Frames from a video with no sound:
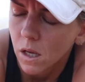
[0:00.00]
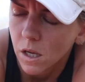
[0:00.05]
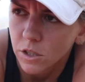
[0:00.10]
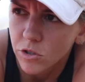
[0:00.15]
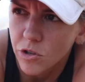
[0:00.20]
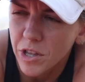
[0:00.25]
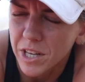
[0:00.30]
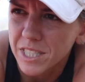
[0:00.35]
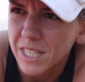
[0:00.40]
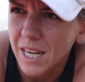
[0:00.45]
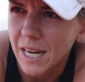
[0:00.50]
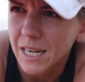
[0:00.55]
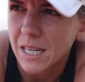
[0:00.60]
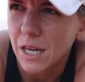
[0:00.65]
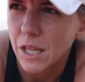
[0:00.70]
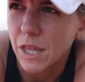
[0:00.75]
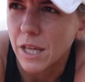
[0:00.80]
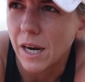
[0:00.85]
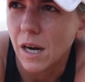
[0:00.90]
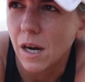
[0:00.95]
So that's the
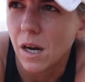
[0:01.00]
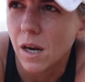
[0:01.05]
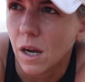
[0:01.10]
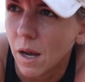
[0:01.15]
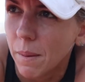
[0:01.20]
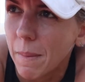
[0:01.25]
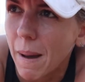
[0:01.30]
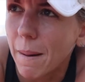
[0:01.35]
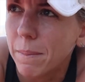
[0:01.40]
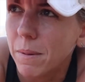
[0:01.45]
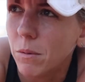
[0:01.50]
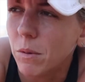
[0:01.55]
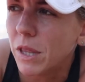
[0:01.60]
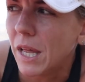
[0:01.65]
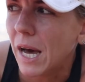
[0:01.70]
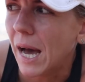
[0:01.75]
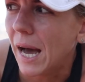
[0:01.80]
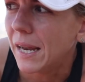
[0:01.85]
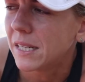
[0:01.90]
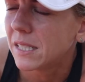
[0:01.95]
idea there. I'm happy with
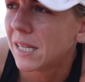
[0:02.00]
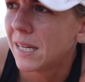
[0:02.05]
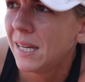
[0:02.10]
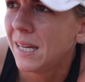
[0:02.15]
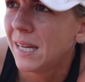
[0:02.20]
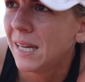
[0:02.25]
that.